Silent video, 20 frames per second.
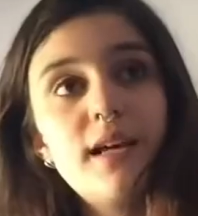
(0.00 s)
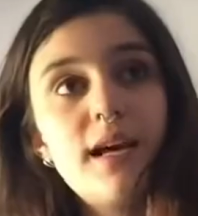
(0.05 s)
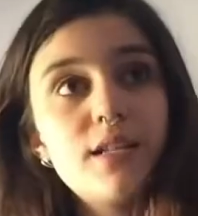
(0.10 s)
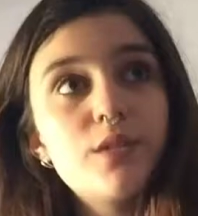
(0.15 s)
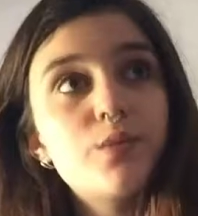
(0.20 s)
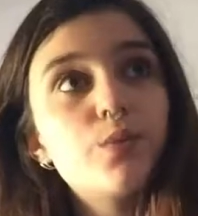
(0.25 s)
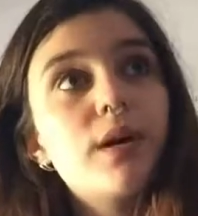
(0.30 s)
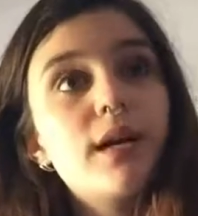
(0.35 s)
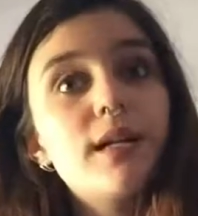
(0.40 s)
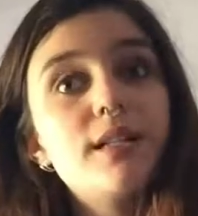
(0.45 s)

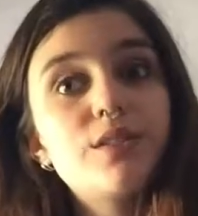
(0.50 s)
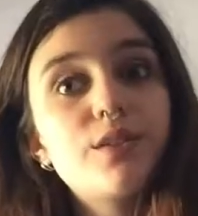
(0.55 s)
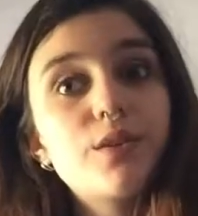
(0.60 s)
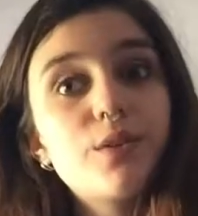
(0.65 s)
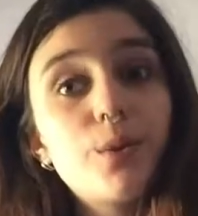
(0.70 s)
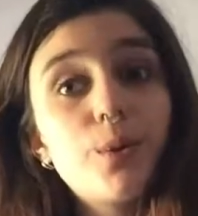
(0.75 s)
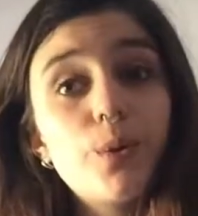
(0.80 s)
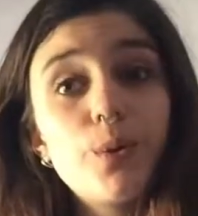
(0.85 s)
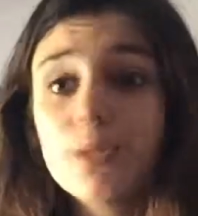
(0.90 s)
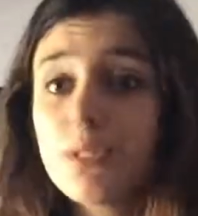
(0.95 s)
That's why it's
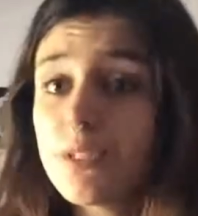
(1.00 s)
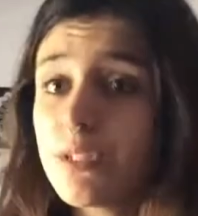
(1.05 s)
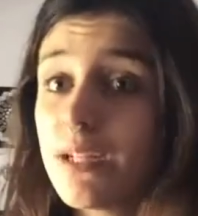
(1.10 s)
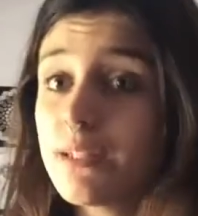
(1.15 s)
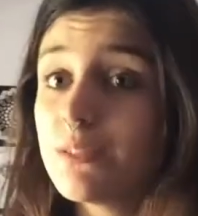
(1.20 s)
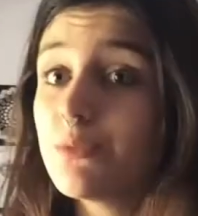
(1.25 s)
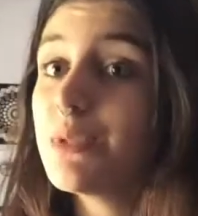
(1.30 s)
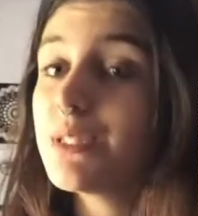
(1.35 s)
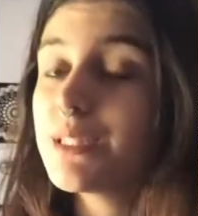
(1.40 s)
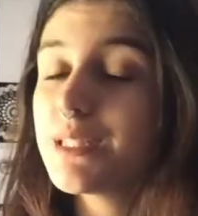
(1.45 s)
called
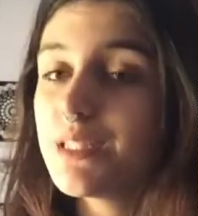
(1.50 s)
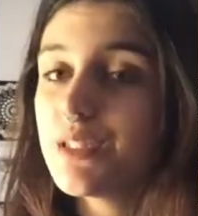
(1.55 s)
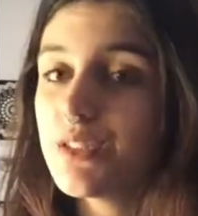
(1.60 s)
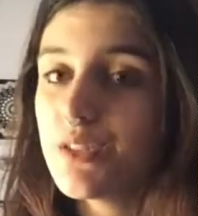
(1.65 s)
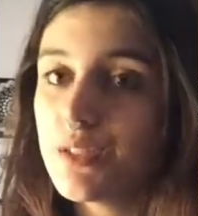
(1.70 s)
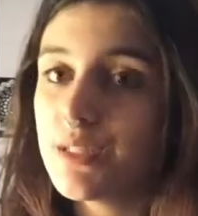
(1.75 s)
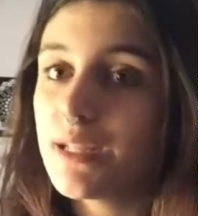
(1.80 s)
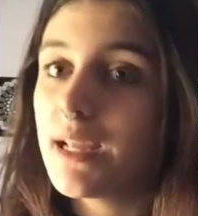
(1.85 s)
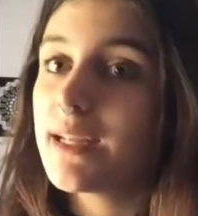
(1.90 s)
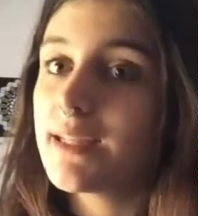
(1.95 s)

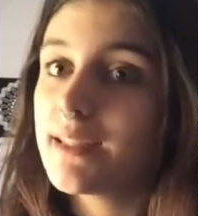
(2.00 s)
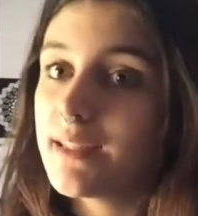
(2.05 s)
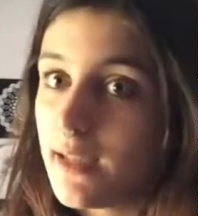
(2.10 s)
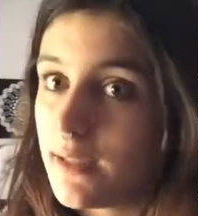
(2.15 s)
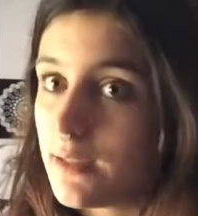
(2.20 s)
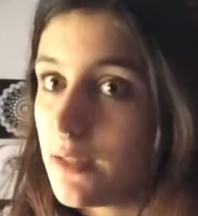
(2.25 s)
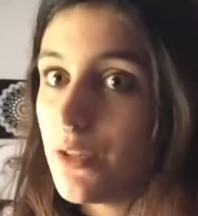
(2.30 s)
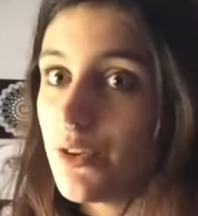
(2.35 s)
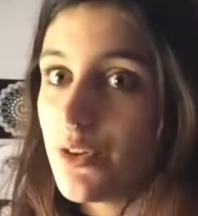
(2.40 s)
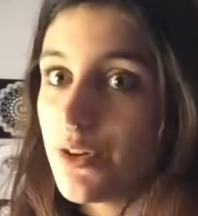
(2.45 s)
acquisition and
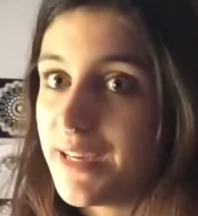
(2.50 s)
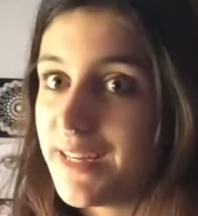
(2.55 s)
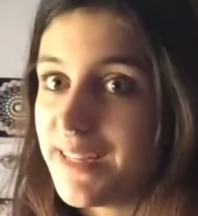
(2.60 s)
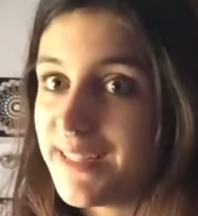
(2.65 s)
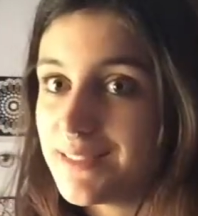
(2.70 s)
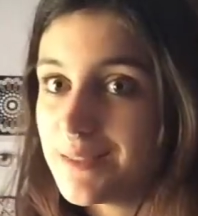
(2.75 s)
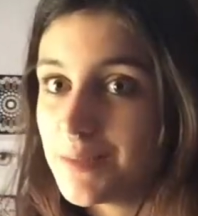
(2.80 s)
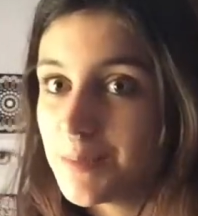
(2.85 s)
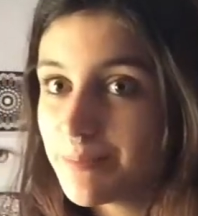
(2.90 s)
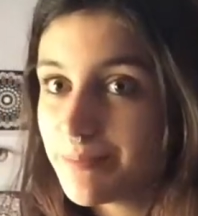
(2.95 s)
not
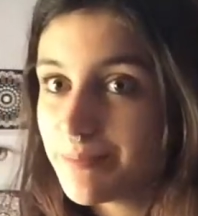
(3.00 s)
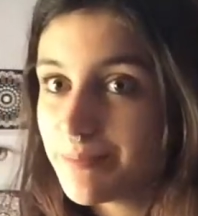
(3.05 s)
learning.